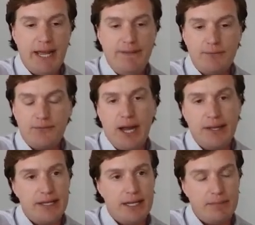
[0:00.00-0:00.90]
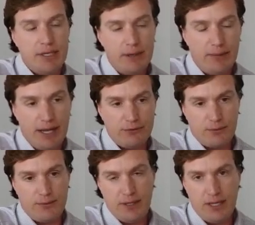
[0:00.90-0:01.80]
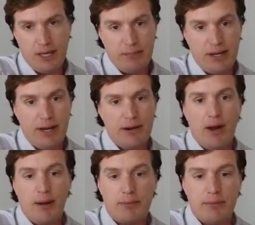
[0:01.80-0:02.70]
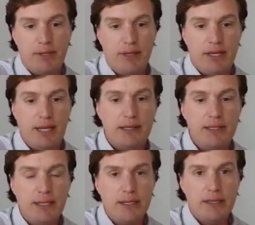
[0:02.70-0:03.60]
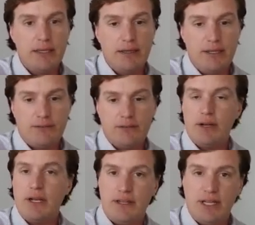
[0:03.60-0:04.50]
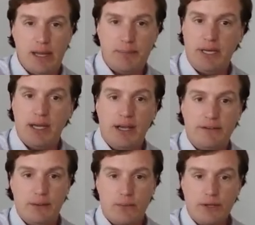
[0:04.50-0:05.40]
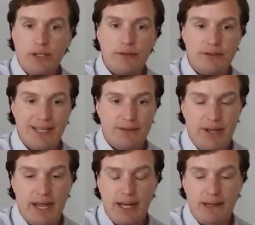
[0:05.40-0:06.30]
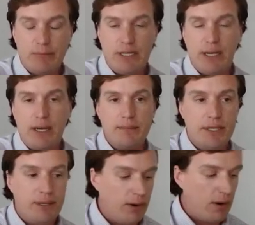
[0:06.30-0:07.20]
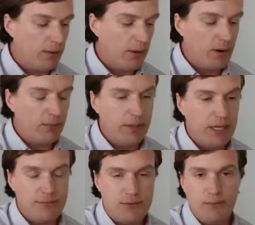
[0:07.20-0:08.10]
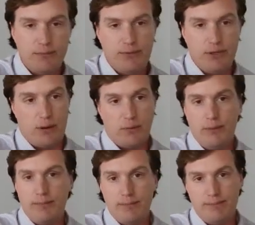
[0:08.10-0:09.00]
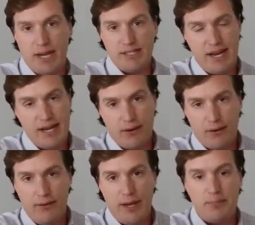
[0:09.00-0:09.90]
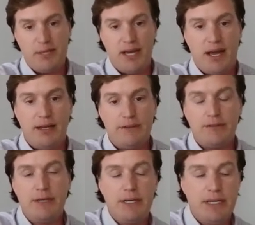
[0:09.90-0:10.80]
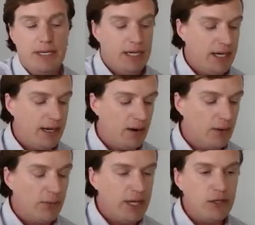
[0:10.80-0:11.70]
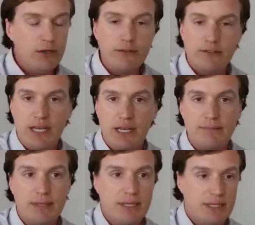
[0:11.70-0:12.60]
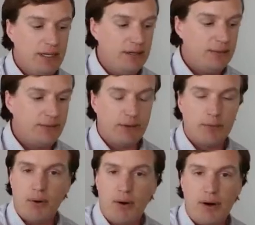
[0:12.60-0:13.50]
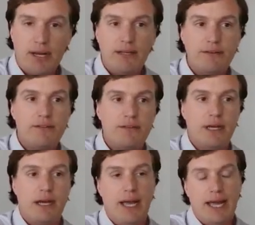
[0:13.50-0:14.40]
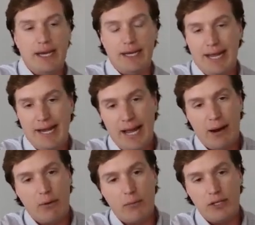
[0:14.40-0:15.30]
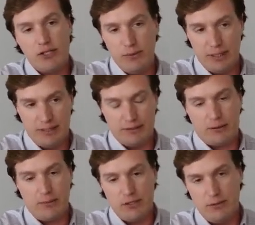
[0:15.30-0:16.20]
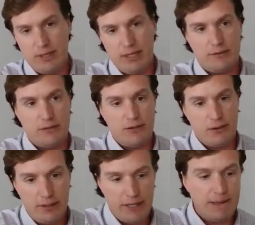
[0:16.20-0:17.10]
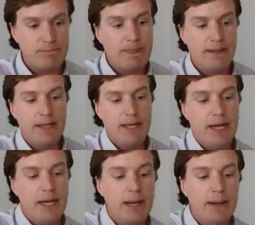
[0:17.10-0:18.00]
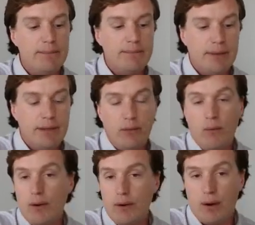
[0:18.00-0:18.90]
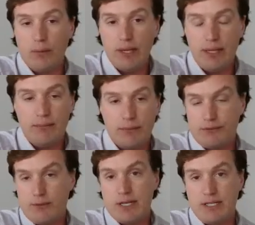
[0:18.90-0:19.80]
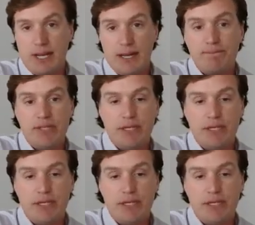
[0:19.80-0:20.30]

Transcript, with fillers: And then finally, you know, as we're thinking about interoperability, let's look at the APIs that we're using, if any. Um, you know, are are we do do are we maintaining our own APIs? Uh, are we using you know third parties? Uh, and and how are we doing this? Are we doing it securely, um, or are we restricting it?